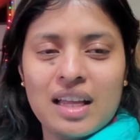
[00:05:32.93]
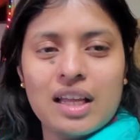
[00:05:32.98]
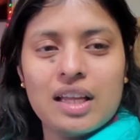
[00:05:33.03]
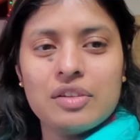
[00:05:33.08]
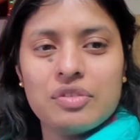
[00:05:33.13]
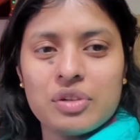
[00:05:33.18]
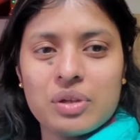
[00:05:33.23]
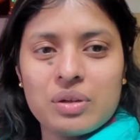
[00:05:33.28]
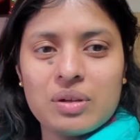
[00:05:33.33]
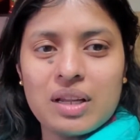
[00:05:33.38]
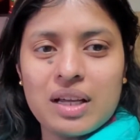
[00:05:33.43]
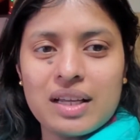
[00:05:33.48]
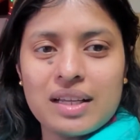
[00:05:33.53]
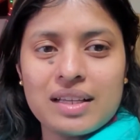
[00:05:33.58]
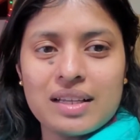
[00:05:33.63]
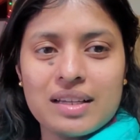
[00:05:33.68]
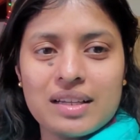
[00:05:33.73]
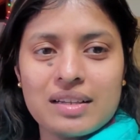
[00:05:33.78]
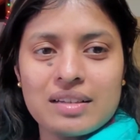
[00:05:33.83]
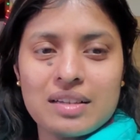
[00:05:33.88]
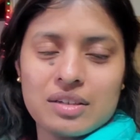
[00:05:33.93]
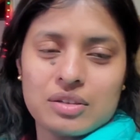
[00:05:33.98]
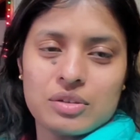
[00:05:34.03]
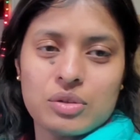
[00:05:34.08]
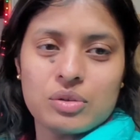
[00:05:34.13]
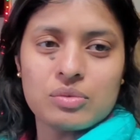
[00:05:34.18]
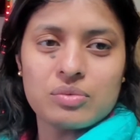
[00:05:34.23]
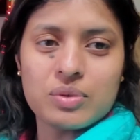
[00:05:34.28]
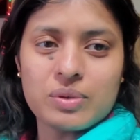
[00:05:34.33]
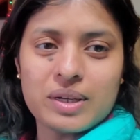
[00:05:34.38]
If you like it,
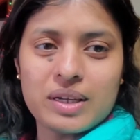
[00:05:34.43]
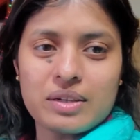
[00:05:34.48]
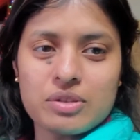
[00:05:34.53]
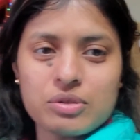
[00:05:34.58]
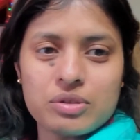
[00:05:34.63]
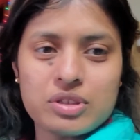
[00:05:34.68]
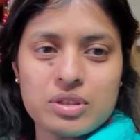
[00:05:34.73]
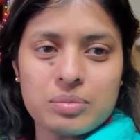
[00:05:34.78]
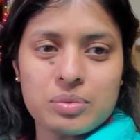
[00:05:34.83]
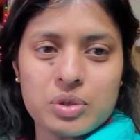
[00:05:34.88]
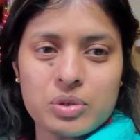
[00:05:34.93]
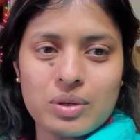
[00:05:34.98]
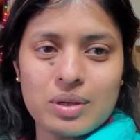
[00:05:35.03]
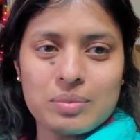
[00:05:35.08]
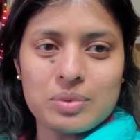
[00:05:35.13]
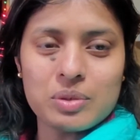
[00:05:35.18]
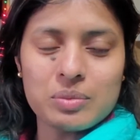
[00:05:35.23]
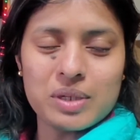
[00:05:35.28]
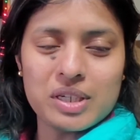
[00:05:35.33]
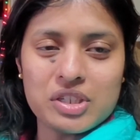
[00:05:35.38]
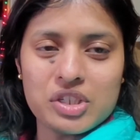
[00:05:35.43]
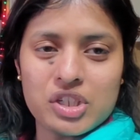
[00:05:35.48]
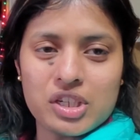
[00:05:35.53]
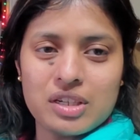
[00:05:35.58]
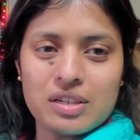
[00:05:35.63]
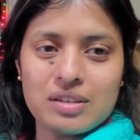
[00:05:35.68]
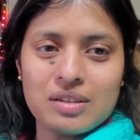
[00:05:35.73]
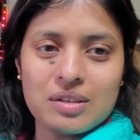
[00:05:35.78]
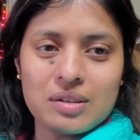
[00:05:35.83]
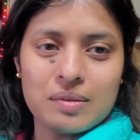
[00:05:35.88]
don't forget to subscribe to my
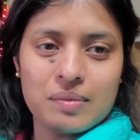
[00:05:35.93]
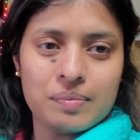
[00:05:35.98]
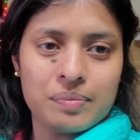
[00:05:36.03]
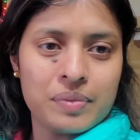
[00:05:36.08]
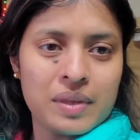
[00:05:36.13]
channel